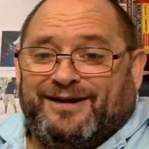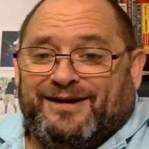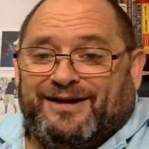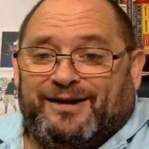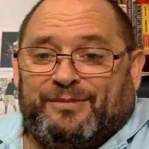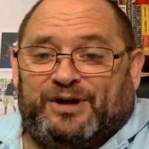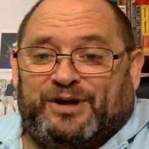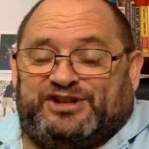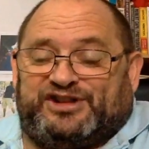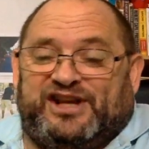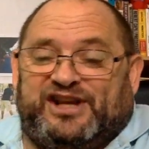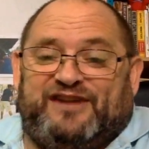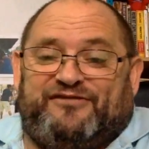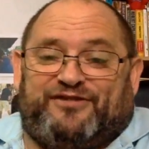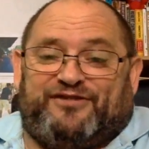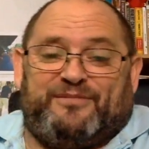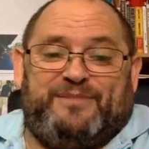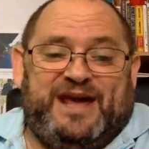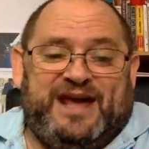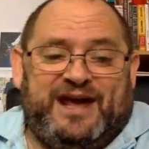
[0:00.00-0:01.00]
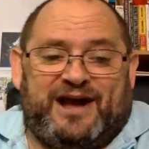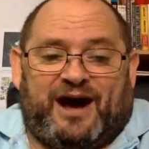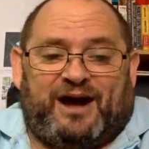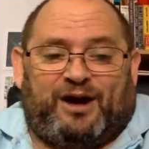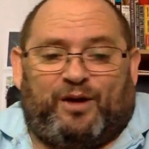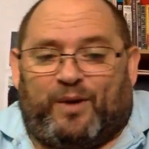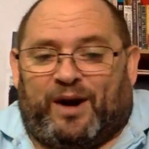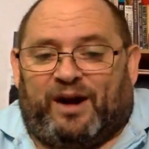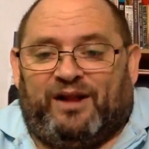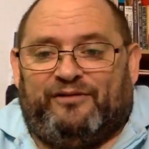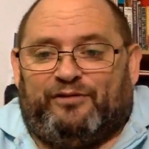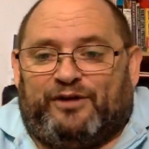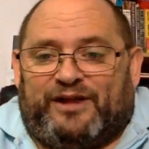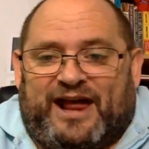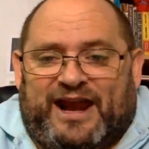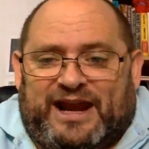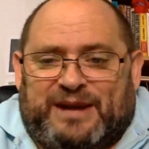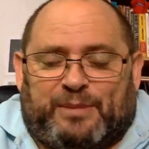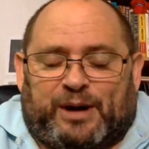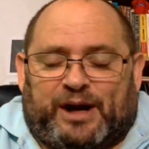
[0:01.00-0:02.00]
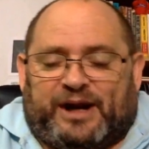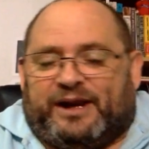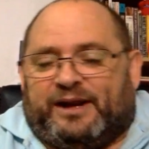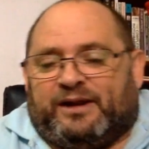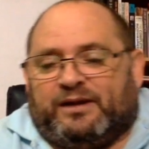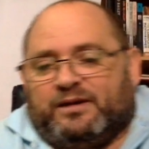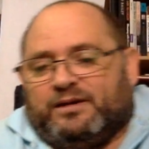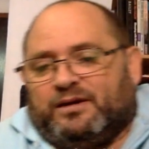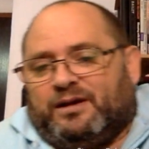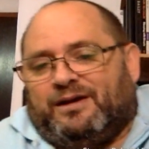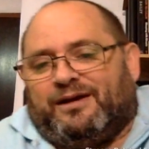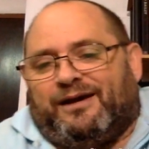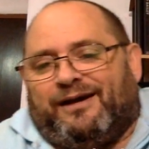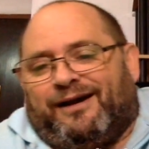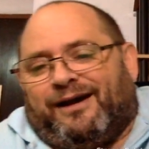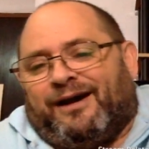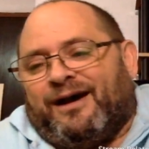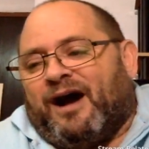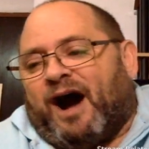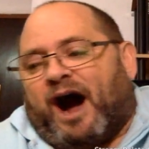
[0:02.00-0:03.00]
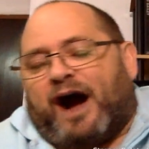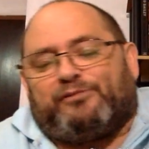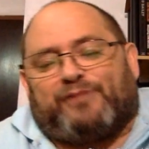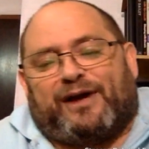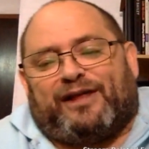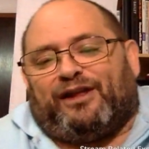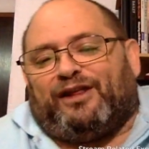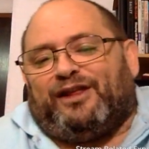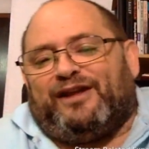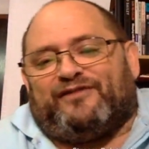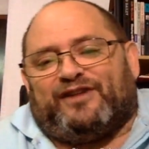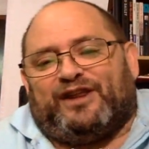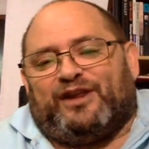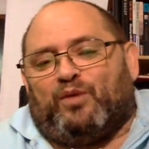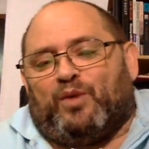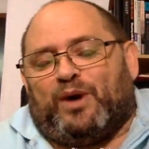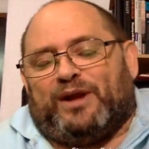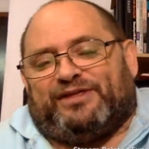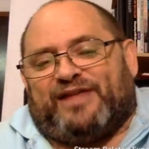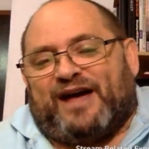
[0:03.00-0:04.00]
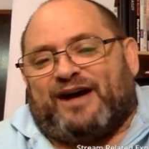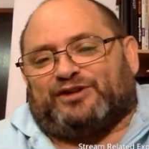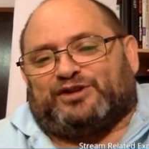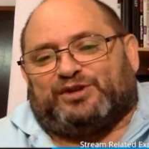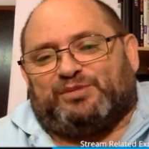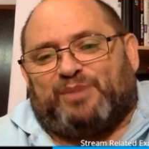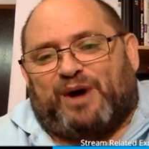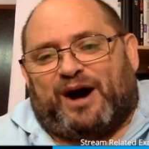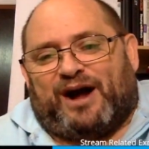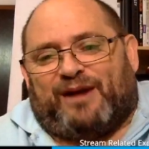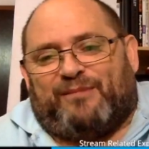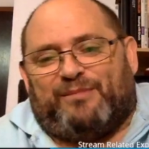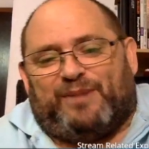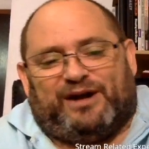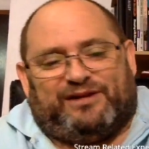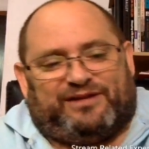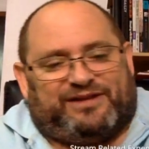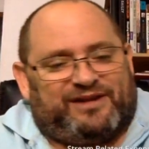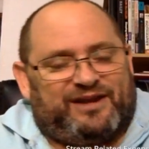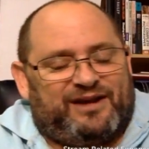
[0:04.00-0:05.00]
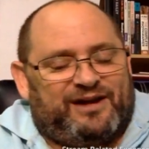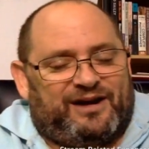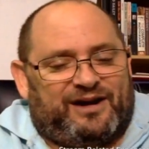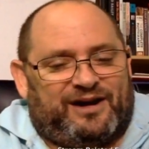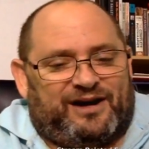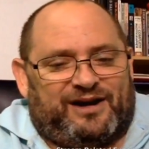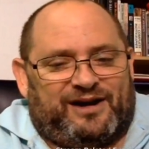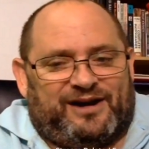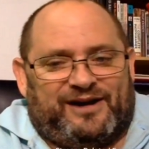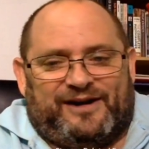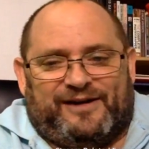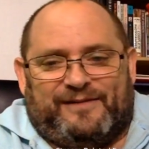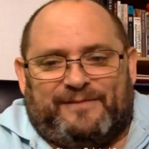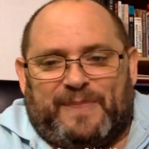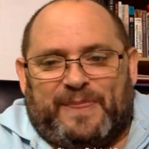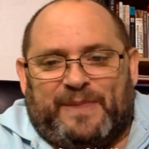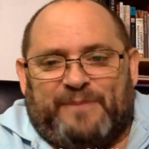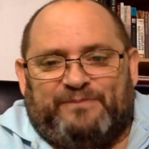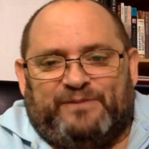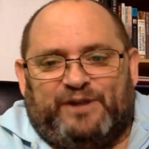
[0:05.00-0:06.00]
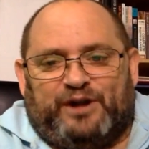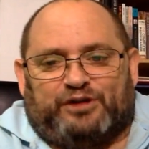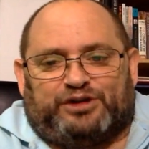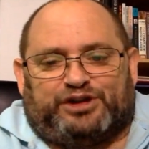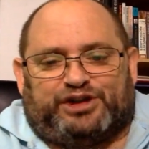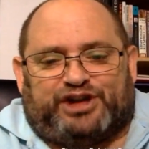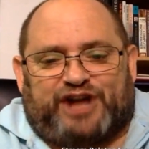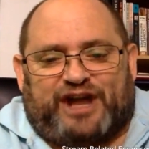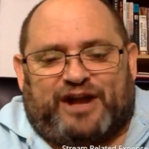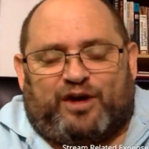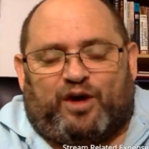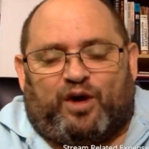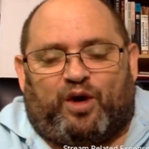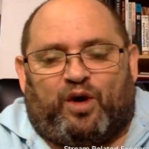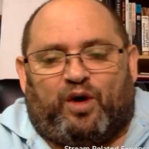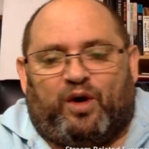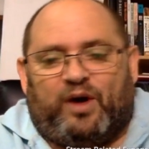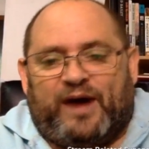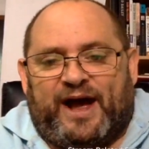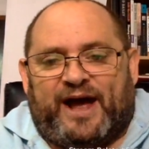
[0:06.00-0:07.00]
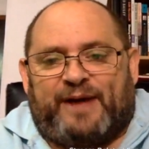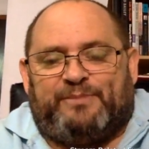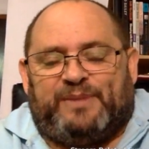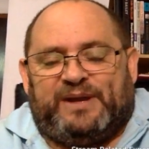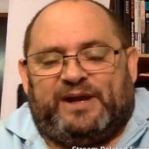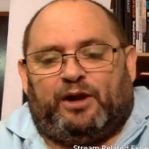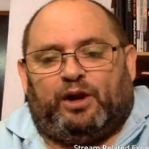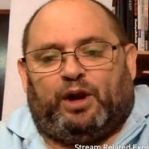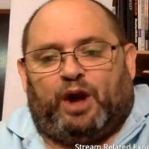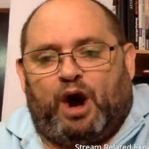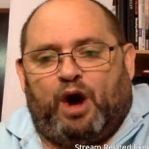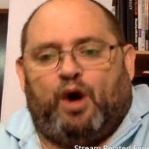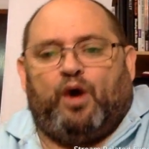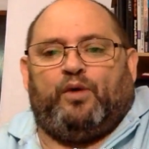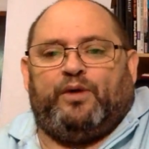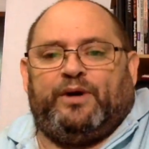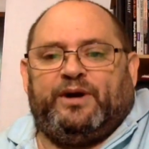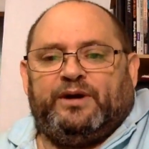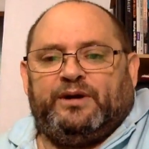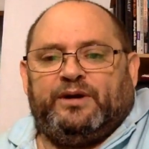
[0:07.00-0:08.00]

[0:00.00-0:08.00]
But see, for me, I don't want to live with anybody. I'd rather live in the 1,000 baht a month, shithole and be alone